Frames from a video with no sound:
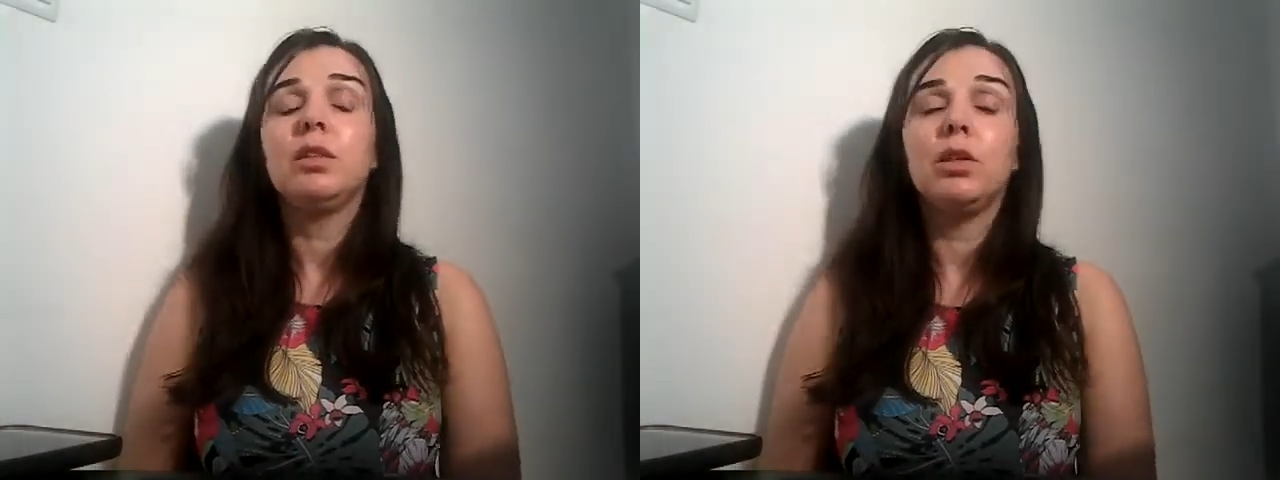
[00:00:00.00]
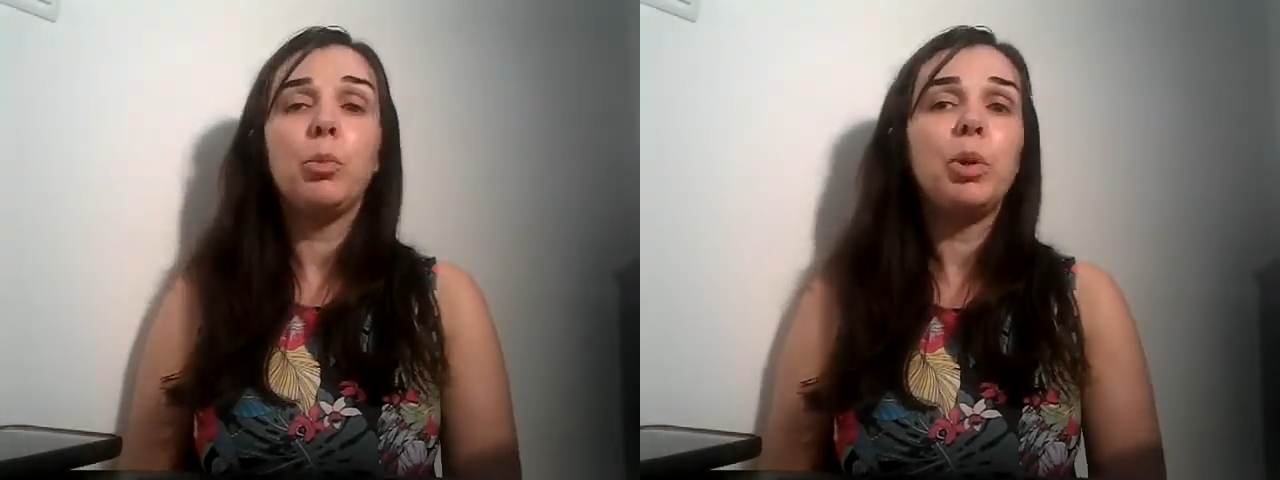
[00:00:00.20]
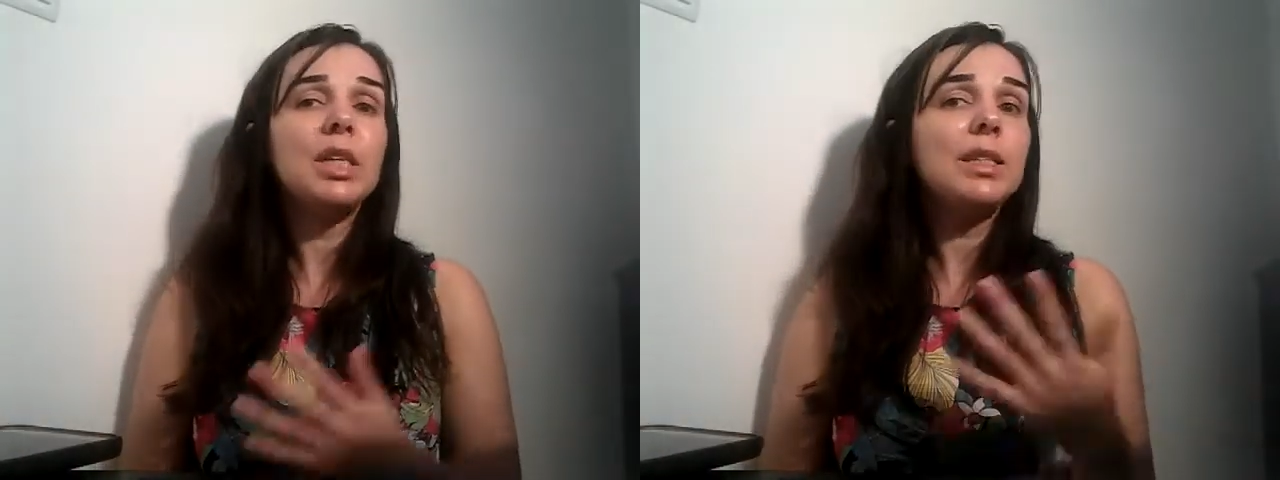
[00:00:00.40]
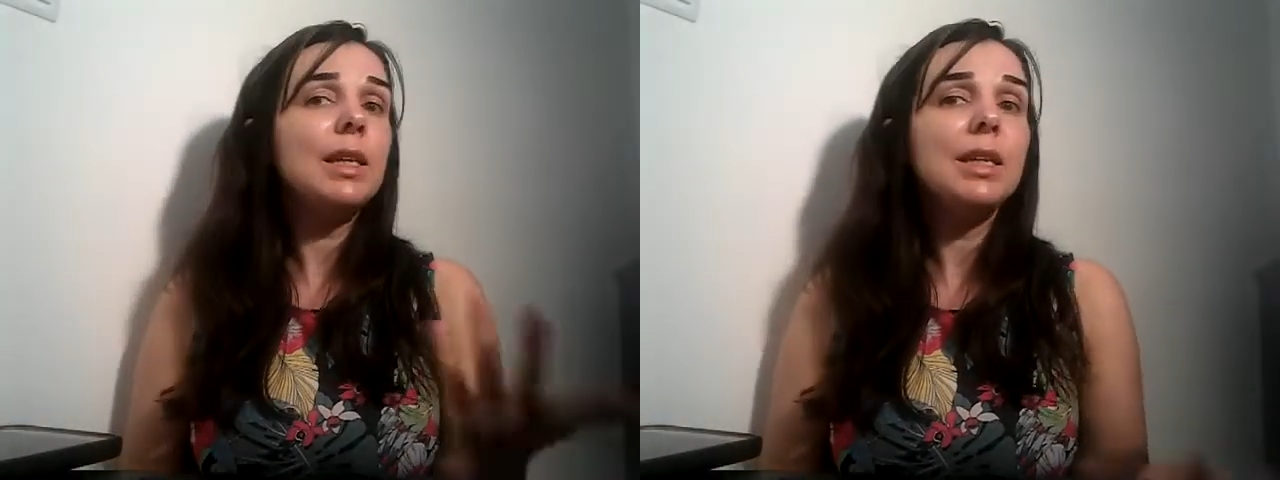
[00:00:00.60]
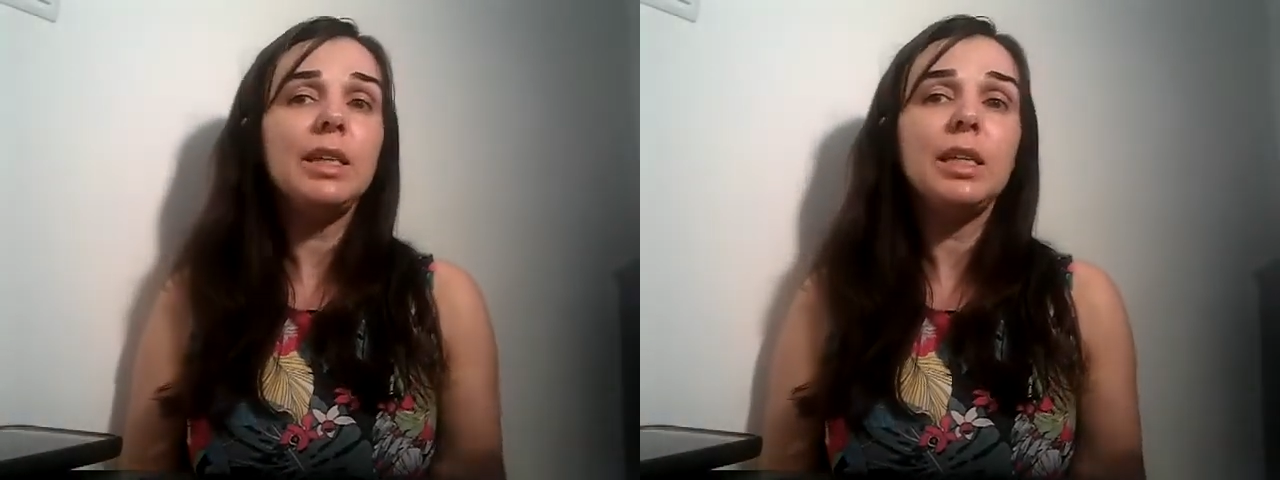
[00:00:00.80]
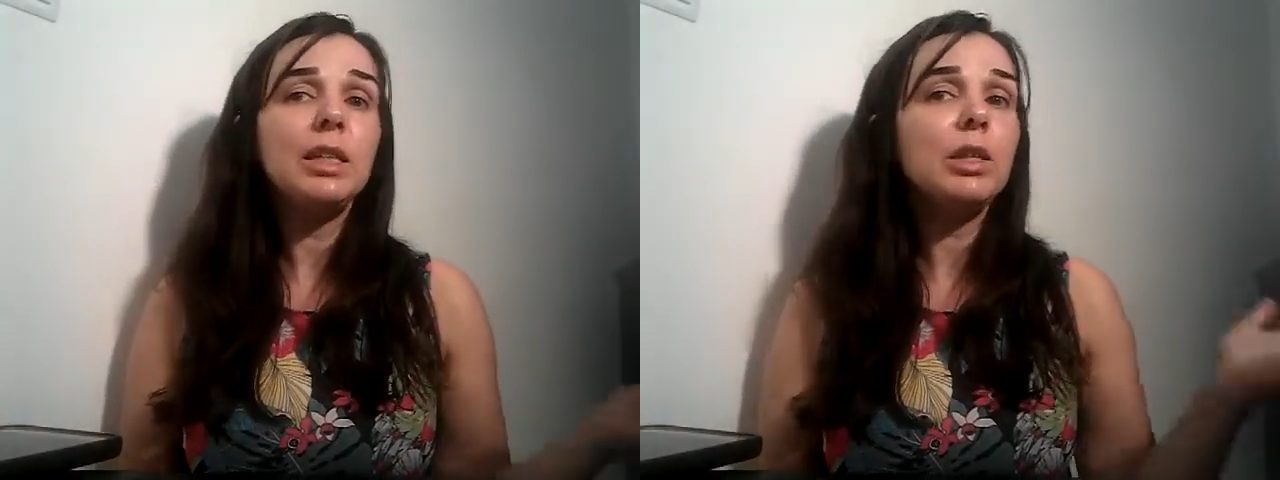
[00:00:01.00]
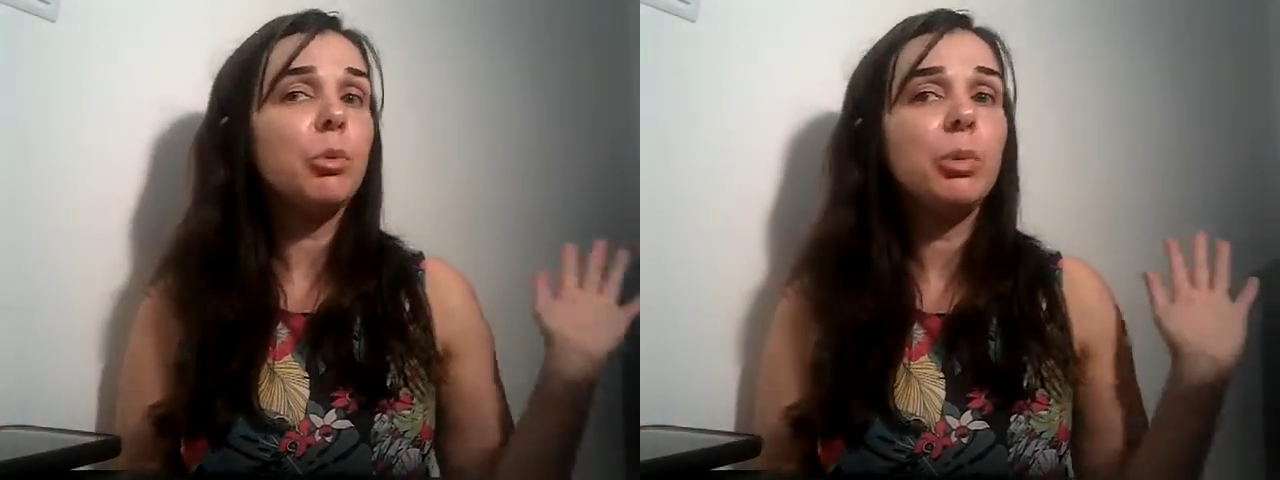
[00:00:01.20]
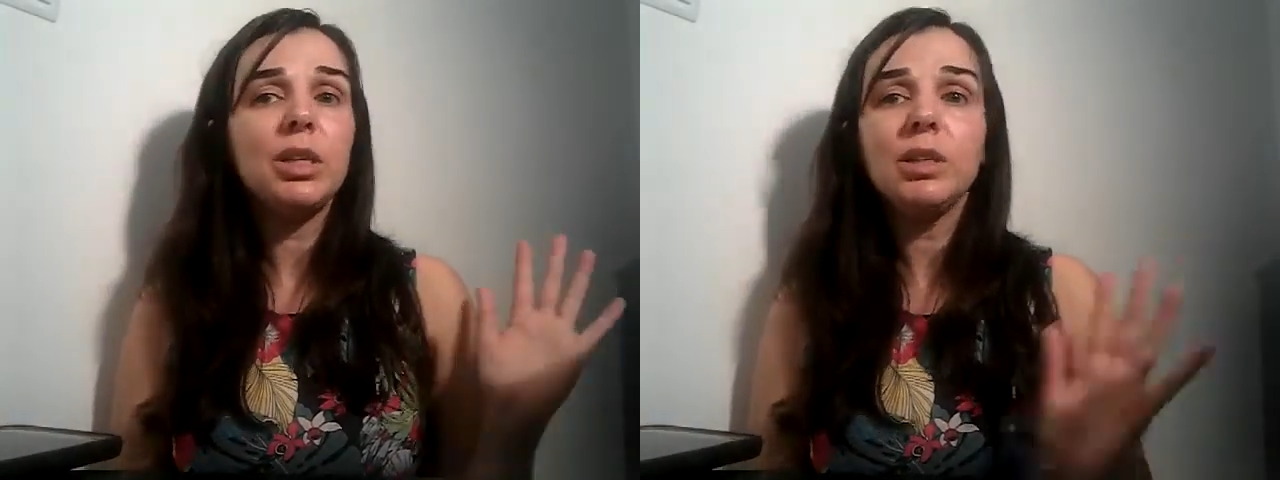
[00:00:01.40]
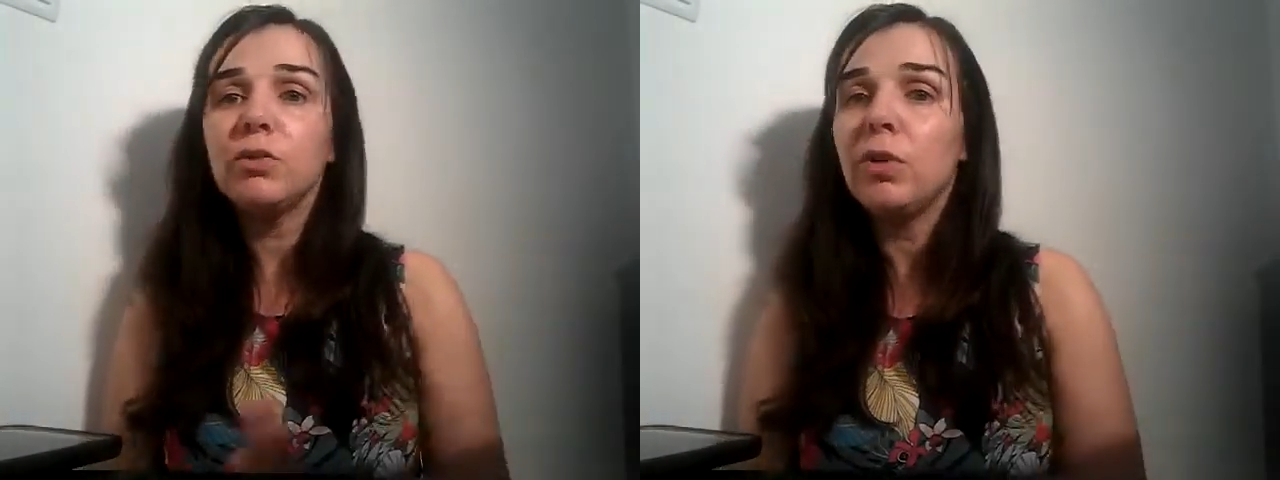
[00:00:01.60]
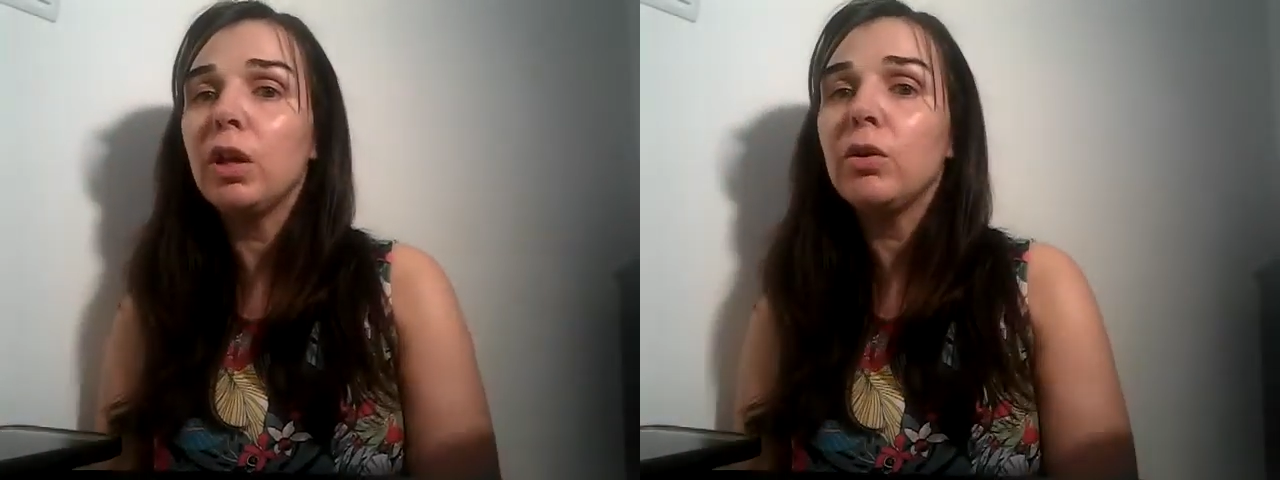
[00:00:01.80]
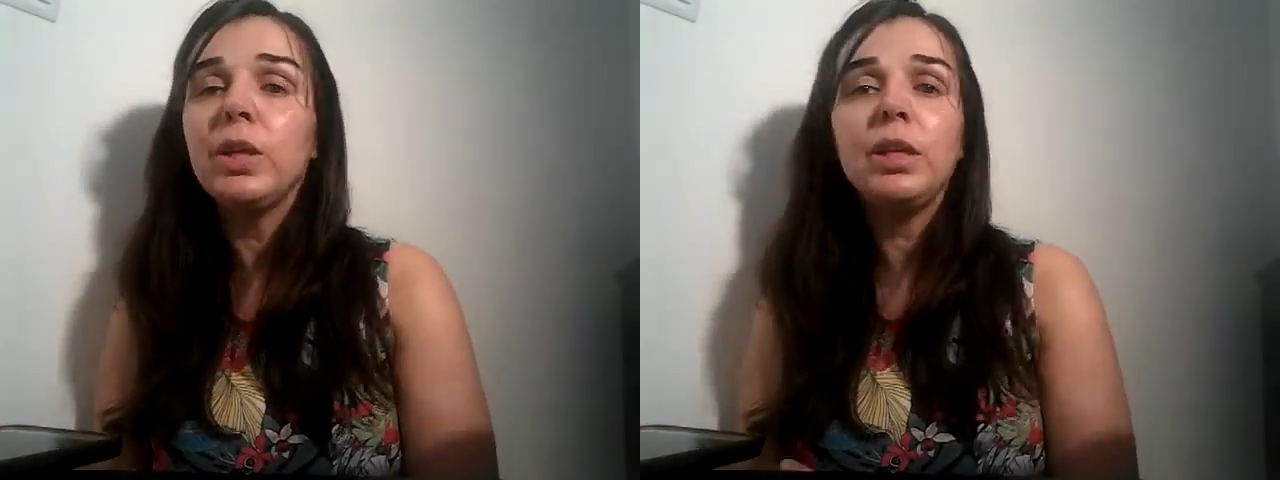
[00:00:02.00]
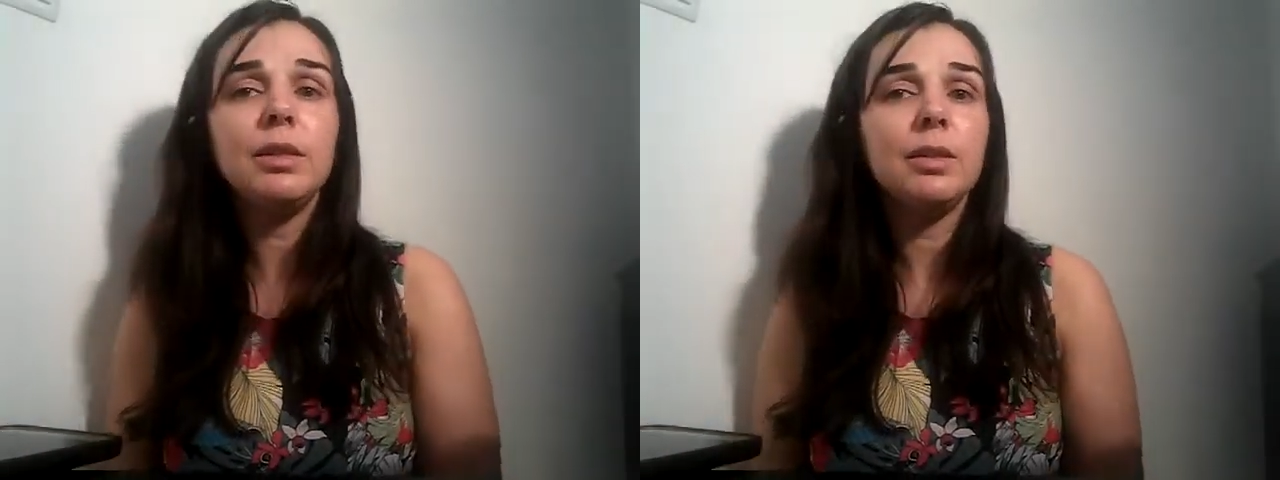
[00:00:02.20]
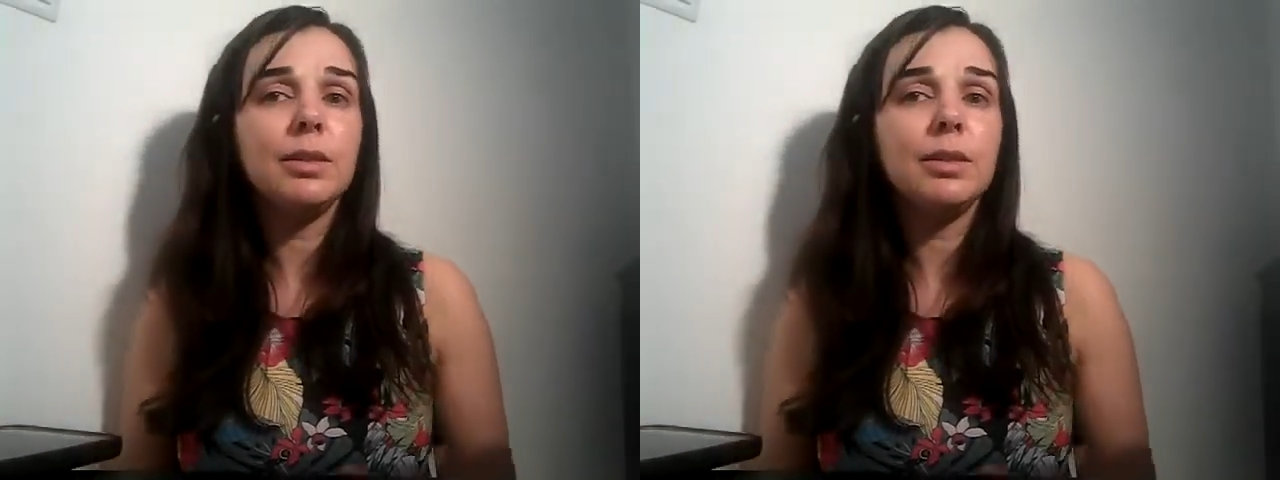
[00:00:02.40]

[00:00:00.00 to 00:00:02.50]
Nobody is leading, nobody is following.